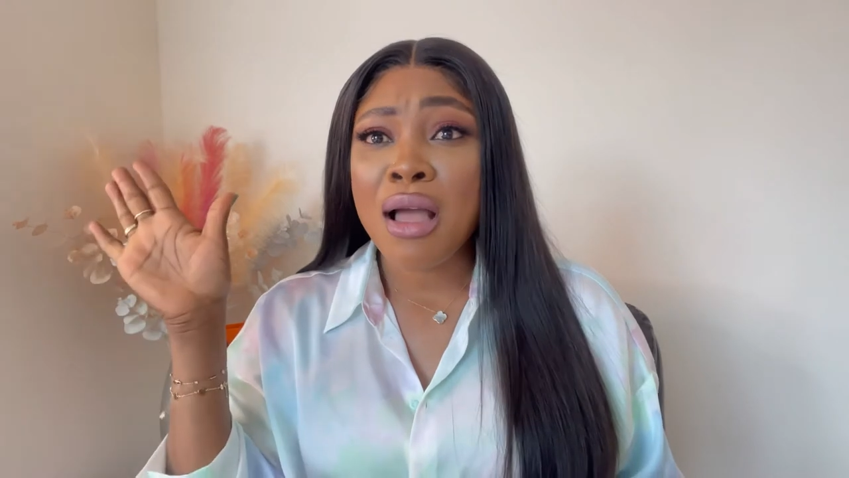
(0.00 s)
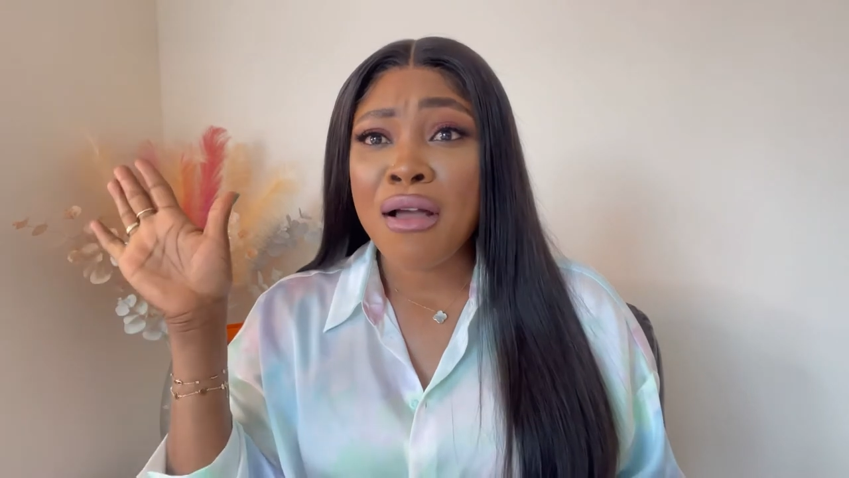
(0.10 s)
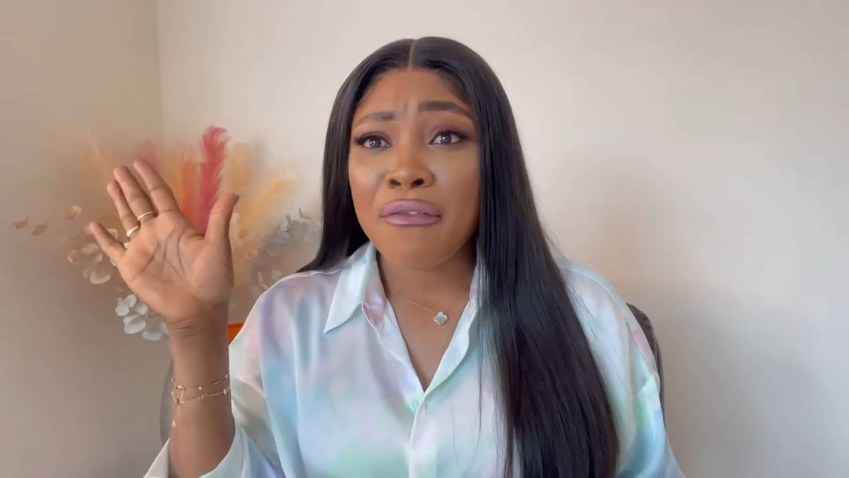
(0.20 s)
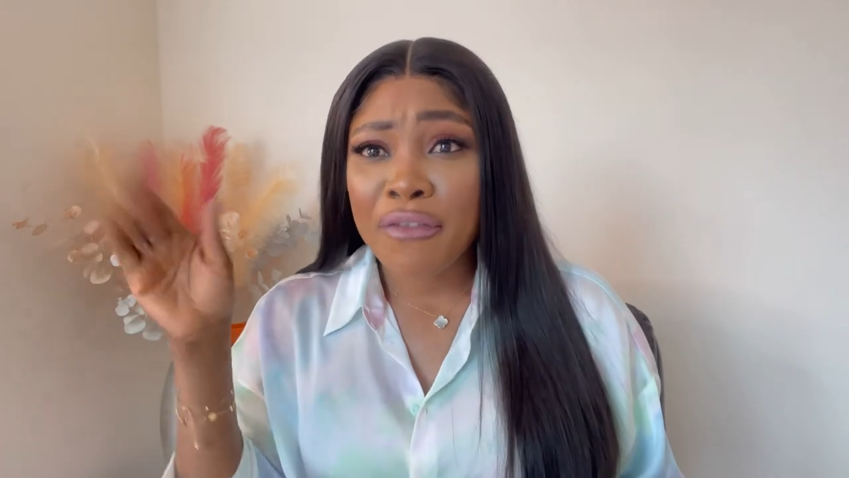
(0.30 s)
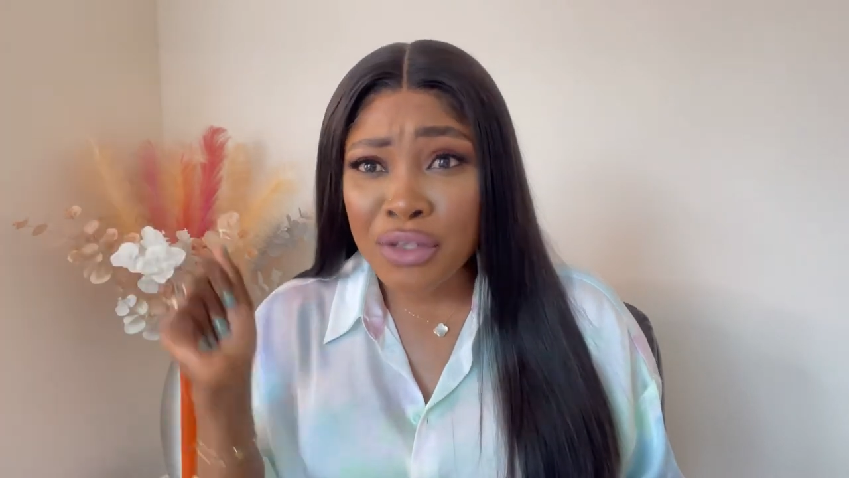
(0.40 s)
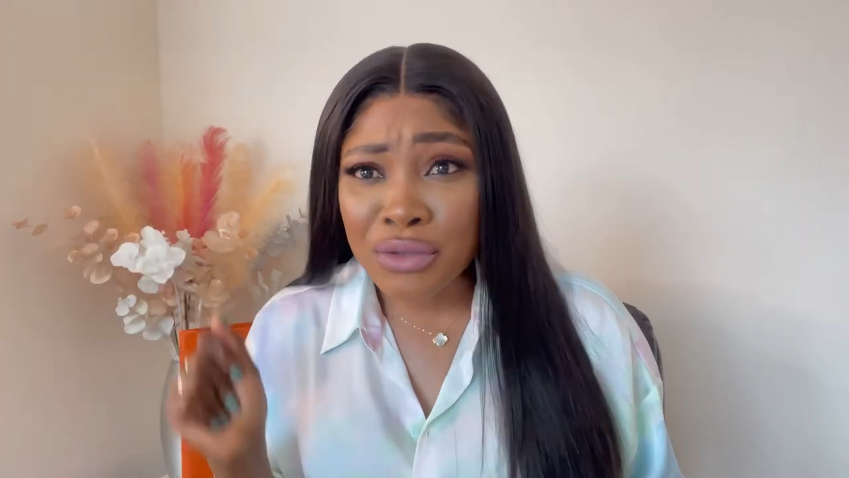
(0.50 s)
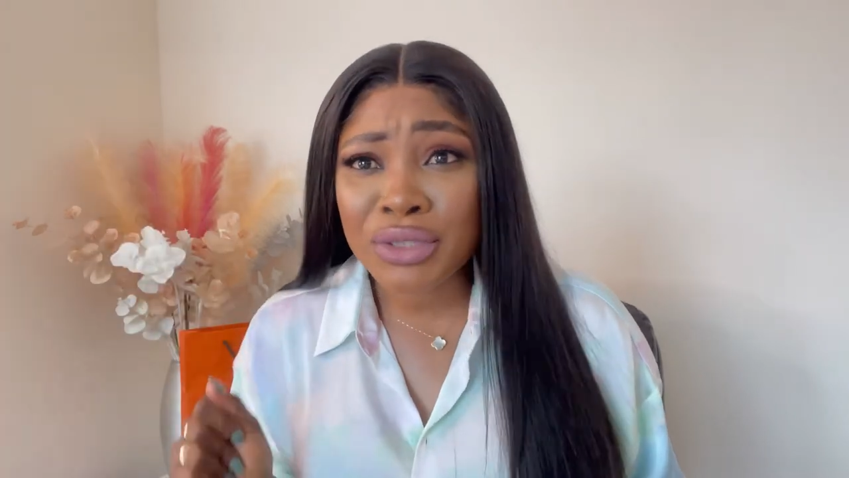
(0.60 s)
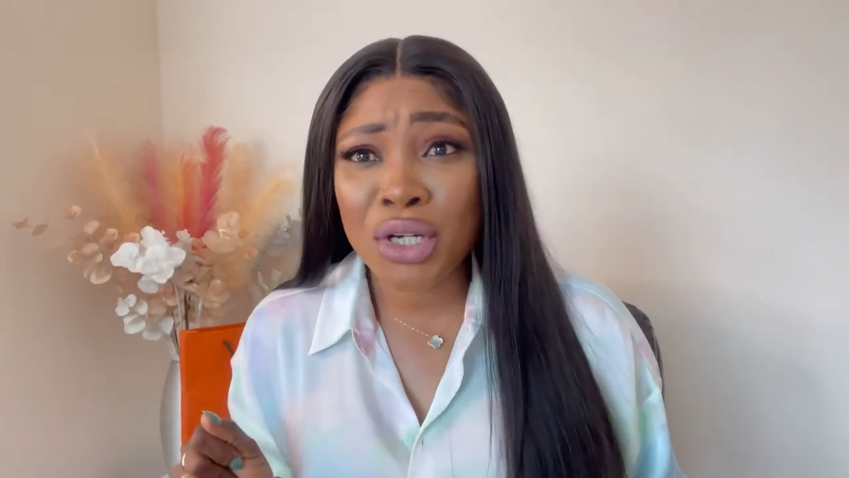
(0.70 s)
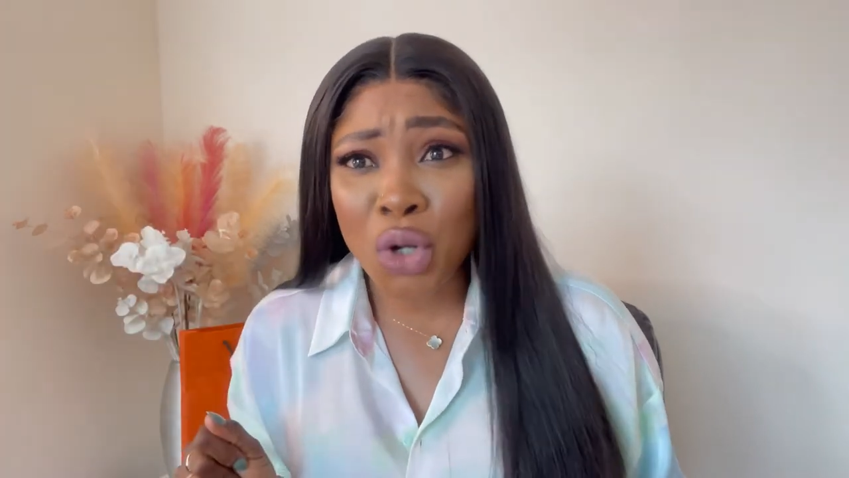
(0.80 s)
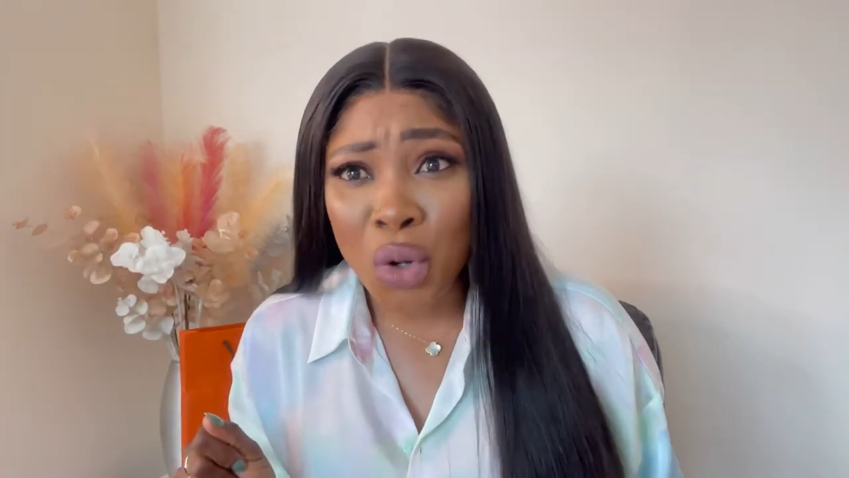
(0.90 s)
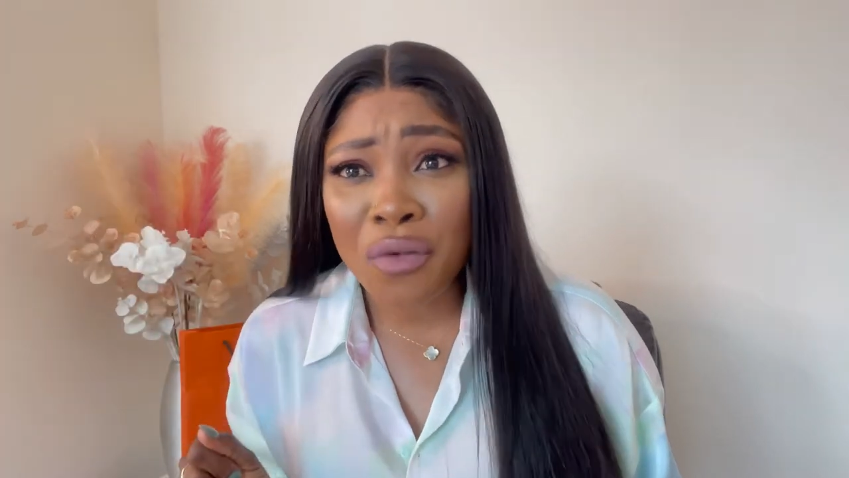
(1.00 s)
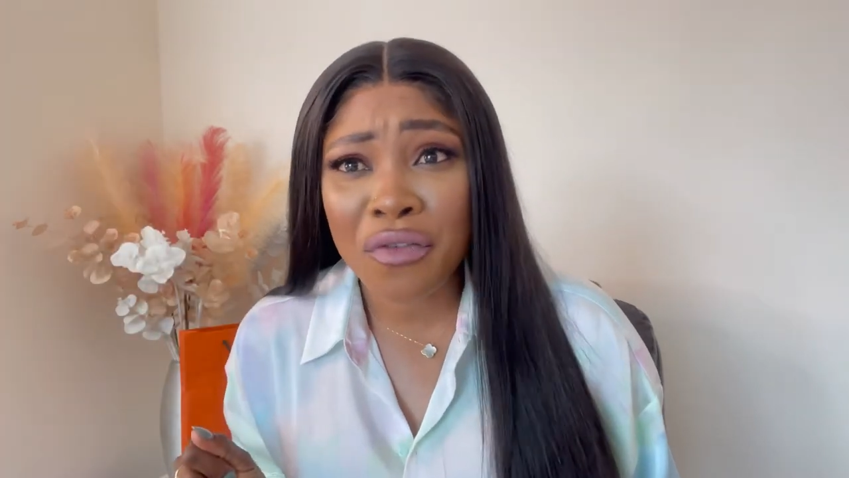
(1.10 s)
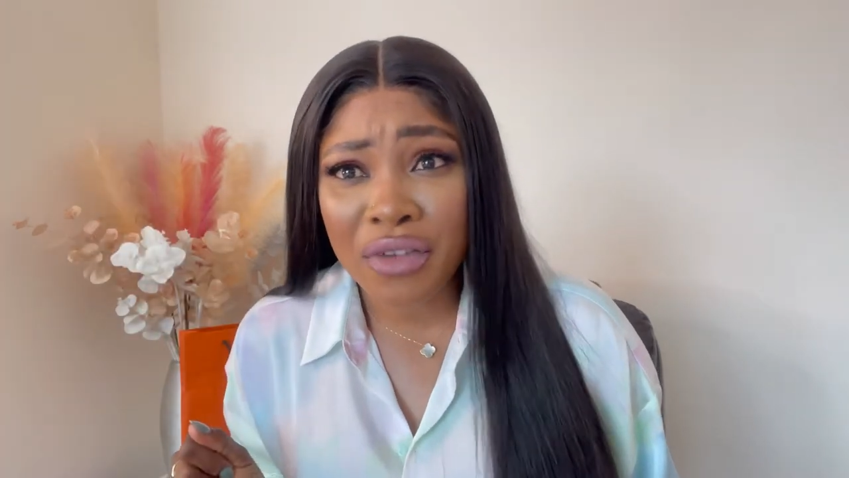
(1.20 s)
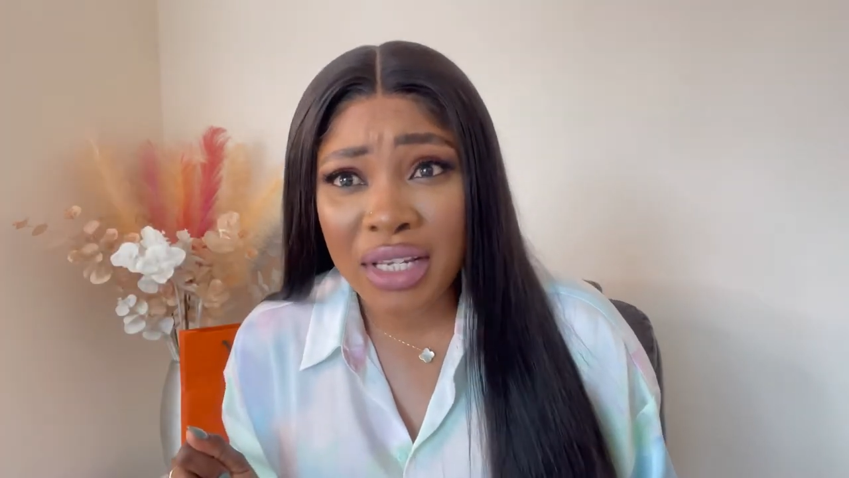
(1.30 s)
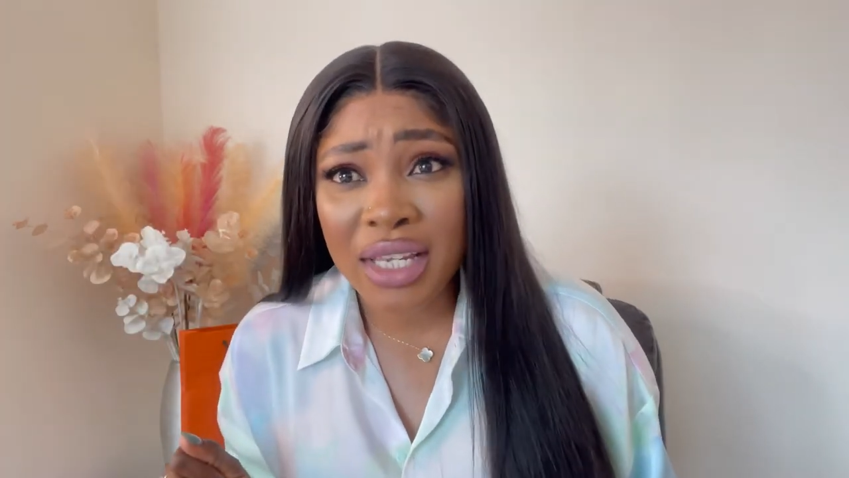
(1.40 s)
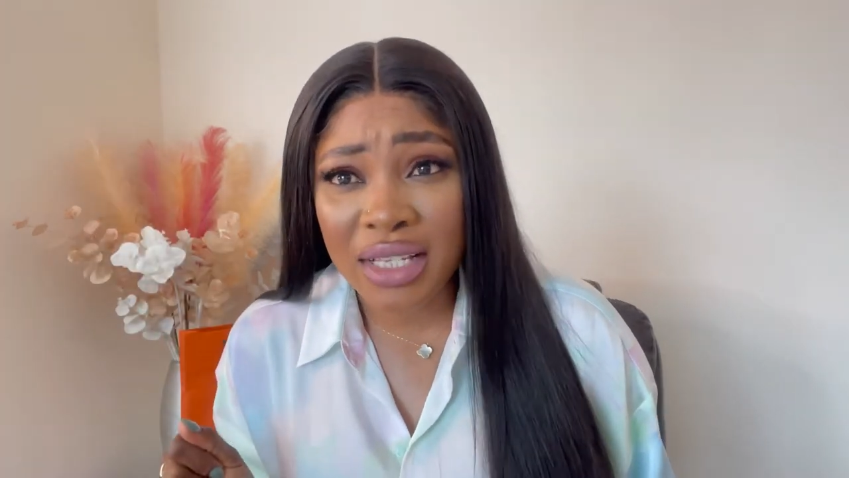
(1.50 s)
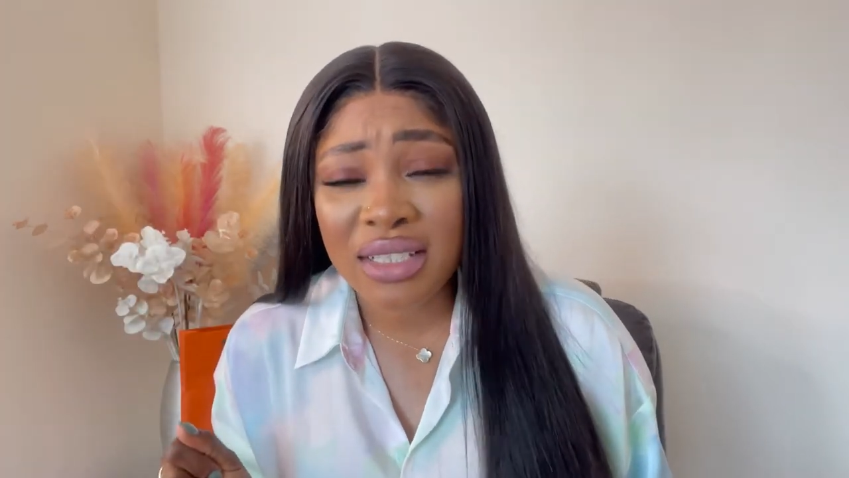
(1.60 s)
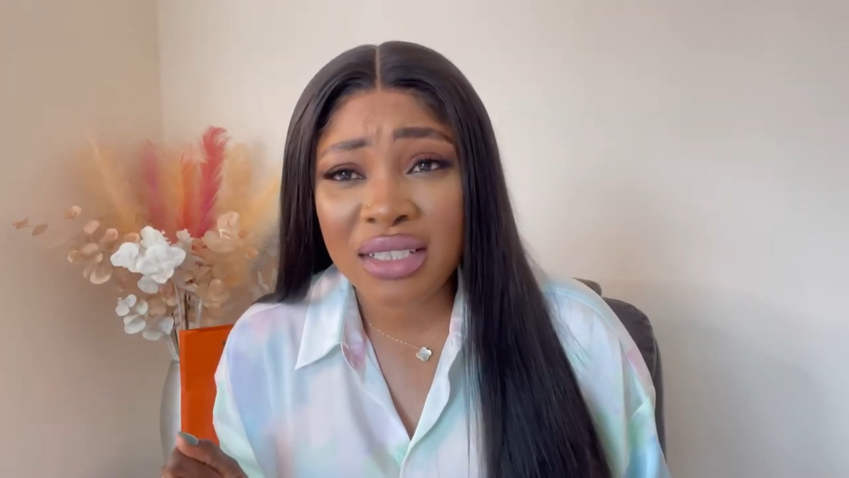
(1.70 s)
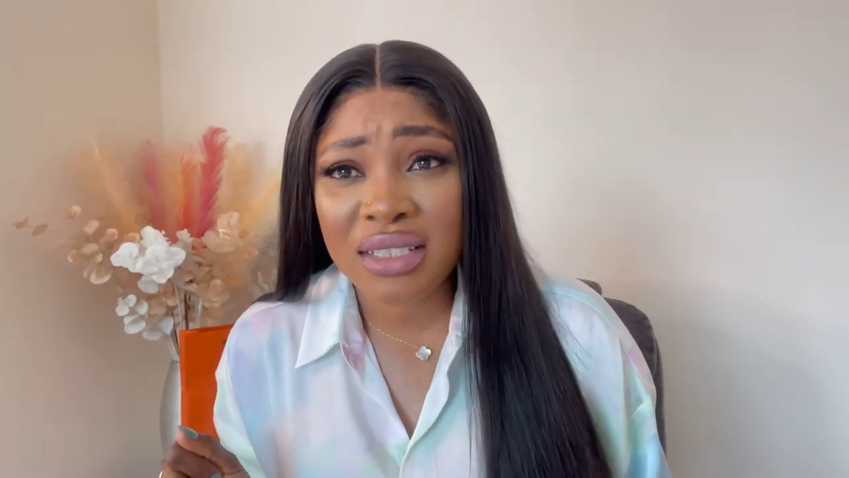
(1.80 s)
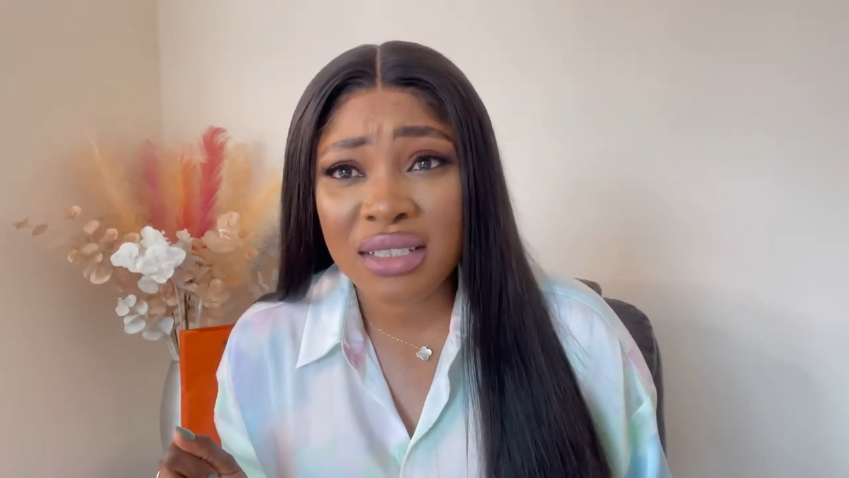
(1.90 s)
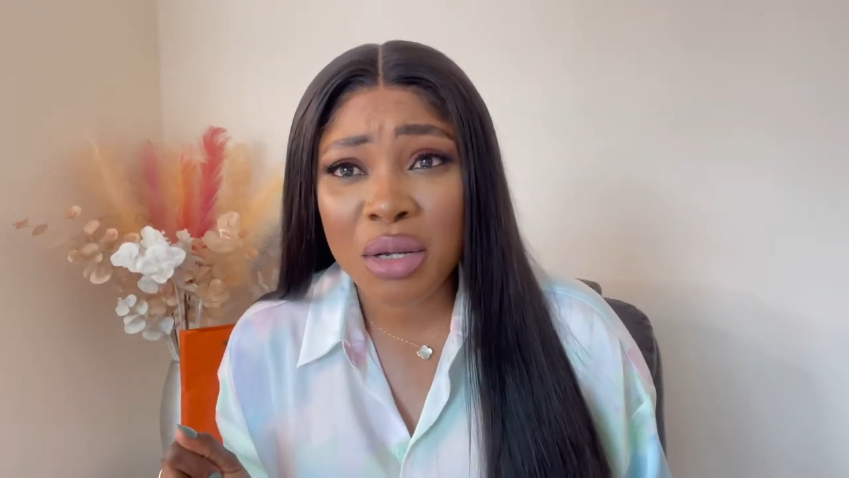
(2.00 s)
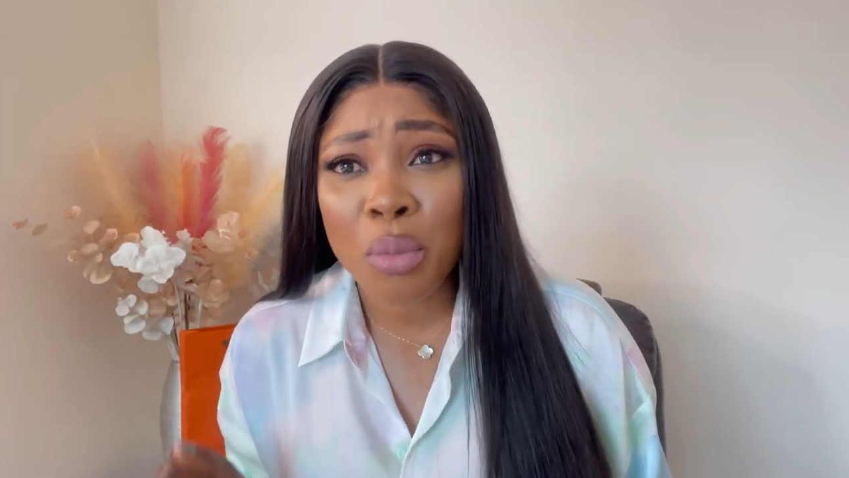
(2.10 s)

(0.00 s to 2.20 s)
feel the confidence.